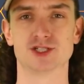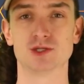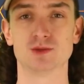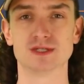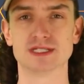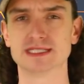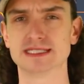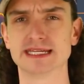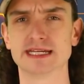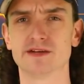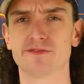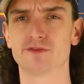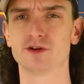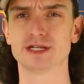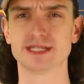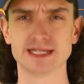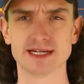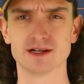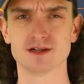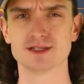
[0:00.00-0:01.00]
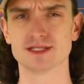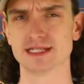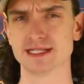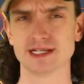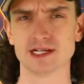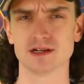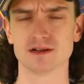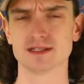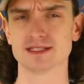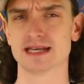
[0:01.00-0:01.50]
She was seen for years and
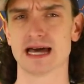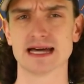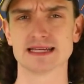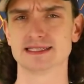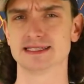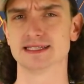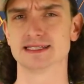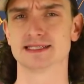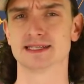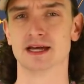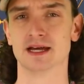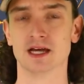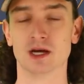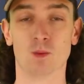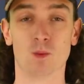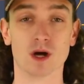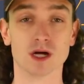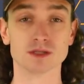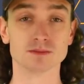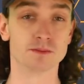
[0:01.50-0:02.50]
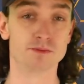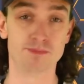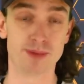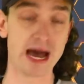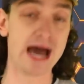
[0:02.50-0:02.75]
years as this, well,